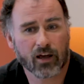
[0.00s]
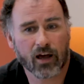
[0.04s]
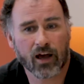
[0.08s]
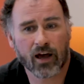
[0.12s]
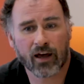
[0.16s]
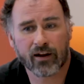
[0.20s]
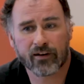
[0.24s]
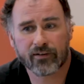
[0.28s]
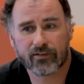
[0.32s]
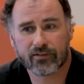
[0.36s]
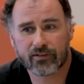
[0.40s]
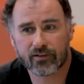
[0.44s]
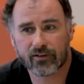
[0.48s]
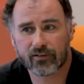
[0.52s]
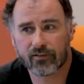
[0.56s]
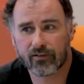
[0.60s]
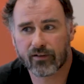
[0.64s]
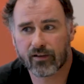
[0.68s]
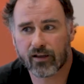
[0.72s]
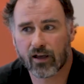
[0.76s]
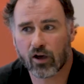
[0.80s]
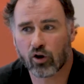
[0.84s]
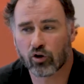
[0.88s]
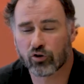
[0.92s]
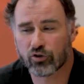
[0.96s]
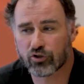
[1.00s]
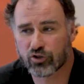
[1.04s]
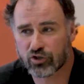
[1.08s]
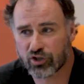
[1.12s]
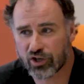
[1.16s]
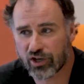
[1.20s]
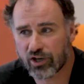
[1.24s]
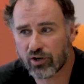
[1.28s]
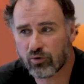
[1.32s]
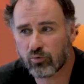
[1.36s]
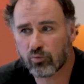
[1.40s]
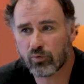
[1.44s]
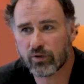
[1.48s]
And
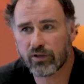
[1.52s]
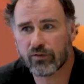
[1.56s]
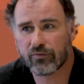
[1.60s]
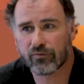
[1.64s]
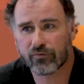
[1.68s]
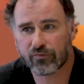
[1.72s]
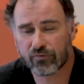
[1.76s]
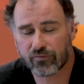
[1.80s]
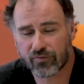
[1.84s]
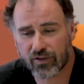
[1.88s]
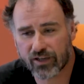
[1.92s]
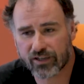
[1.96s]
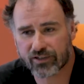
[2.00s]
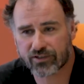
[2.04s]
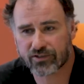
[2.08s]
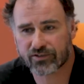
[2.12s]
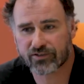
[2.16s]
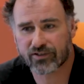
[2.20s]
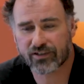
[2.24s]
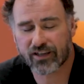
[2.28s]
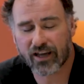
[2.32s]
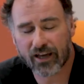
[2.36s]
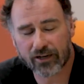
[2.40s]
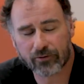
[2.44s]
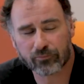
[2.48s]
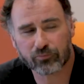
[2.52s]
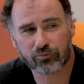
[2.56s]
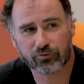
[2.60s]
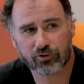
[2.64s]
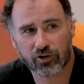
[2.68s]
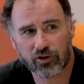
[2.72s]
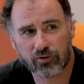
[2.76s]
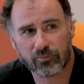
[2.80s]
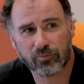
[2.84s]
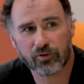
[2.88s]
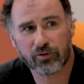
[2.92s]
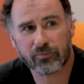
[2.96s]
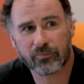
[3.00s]
until we fix that
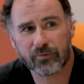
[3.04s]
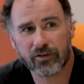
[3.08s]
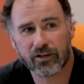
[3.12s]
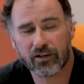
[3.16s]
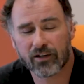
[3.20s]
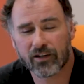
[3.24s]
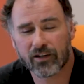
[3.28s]
problem,